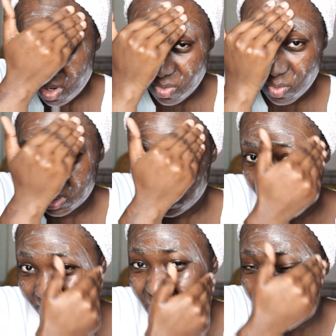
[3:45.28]
wash your
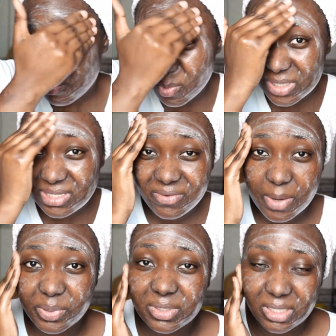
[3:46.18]
face. It could be
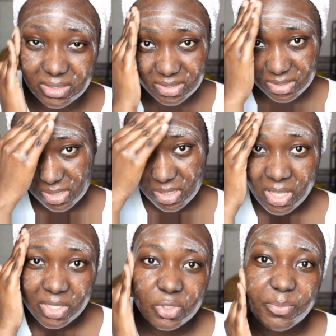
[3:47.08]
whatever product.
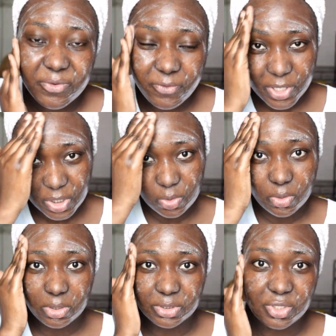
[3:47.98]
So before
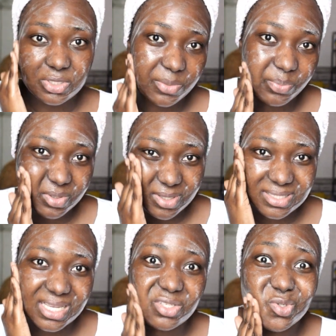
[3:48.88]
you use a
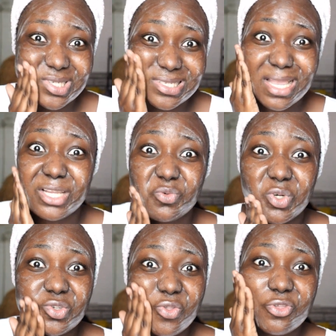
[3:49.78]
product and you decide you
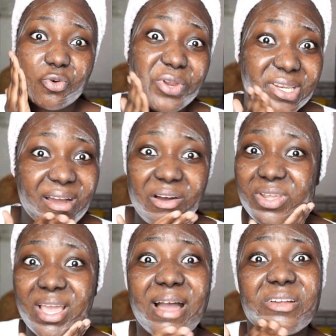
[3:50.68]
want to throw it
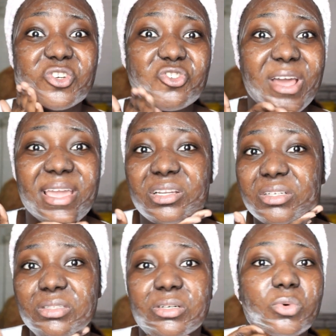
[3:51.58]
out and try
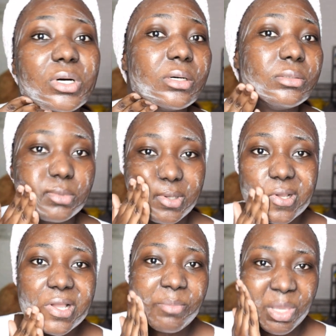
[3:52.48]
another one,
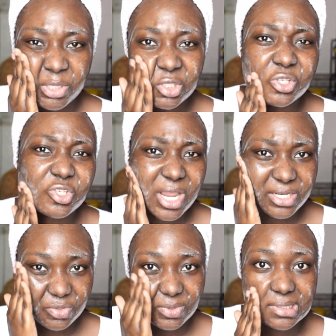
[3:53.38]
maybe you should try
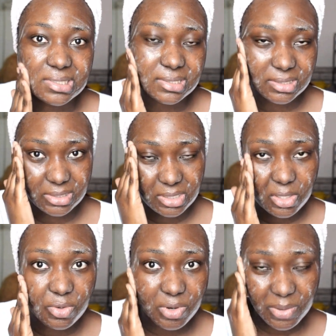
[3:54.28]
doing this.
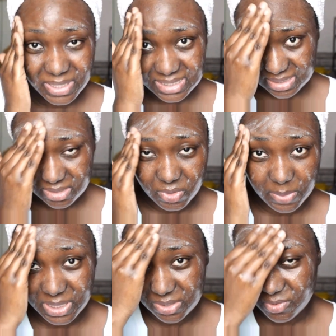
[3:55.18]
Rub it
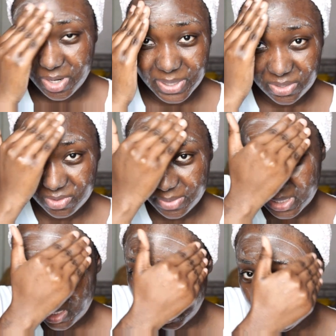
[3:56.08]

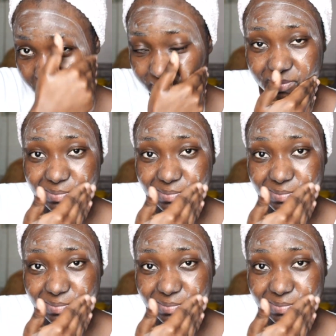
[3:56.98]
in